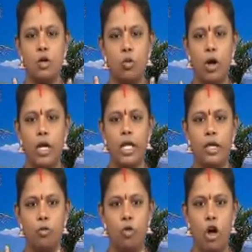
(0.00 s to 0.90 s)

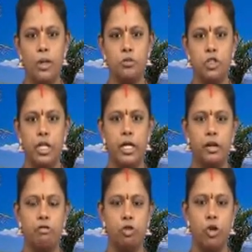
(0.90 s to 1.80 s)
only volume 3
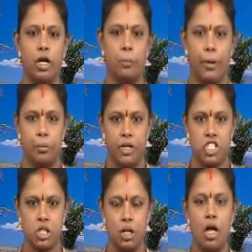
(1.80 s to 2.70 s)
and 4 are
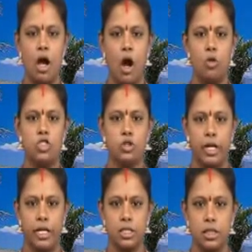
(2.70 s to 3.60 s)
published. How to
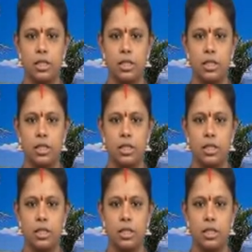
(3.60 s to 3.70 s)
write?